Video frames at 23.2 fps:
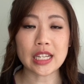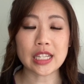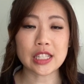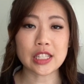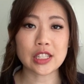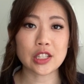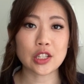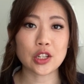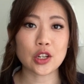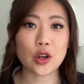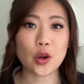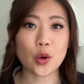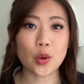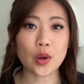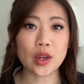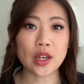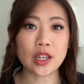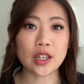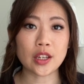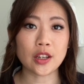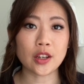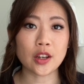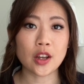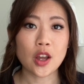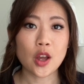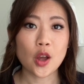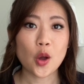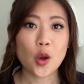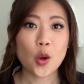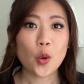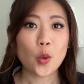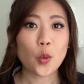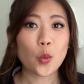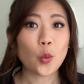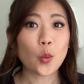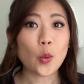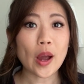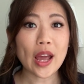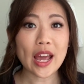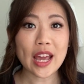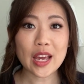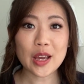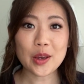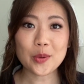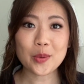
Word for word: it's going way,